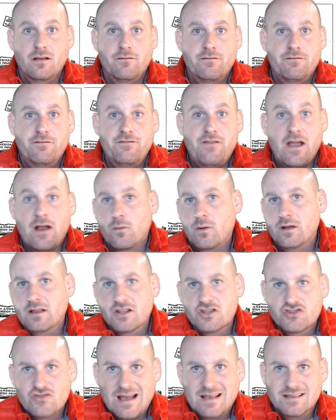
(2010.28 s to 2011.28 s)
farewell
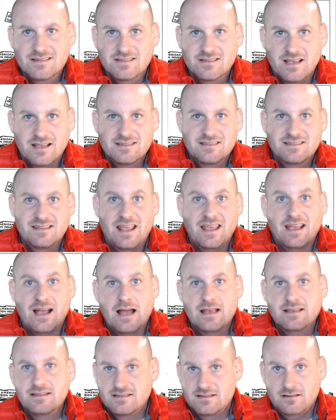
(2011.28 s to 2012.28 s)
address and staying
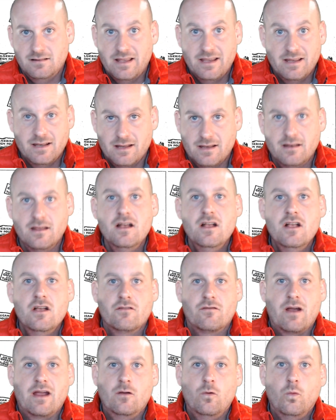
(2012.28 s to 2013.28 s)
isolated,
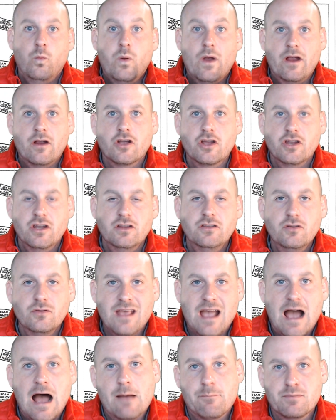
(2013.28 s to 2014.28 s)
right? We're going to do
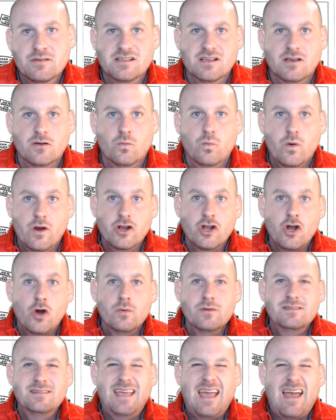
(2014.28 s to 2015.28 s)
the opposite. We're
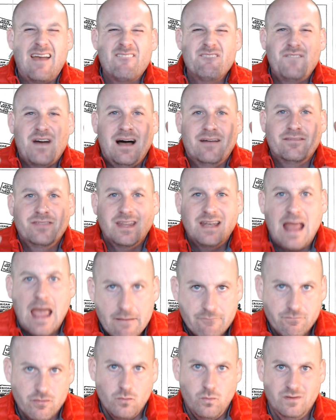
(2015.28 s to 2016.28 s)
going to get involved in
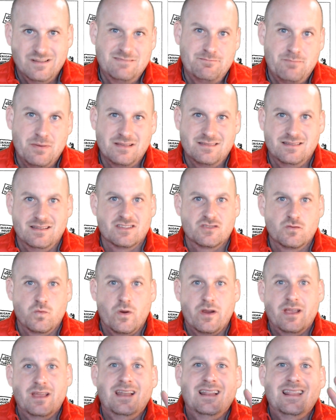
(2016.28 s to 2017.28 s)
everyone's business.
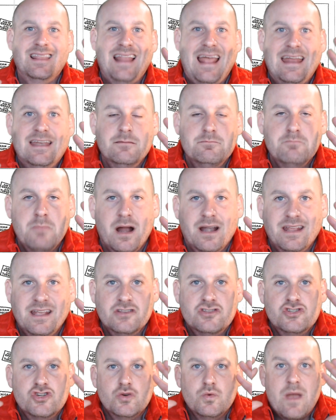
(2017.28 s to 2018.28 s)
We're going to lend money
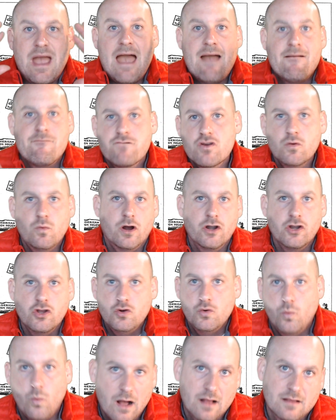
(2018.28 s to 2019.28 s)
to everyone who
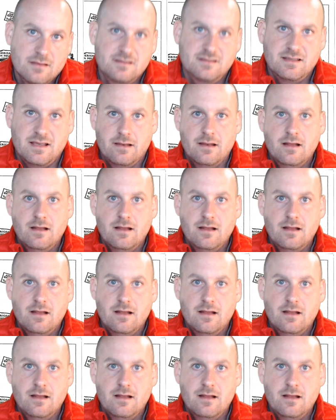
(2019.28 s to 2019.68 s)
wants it,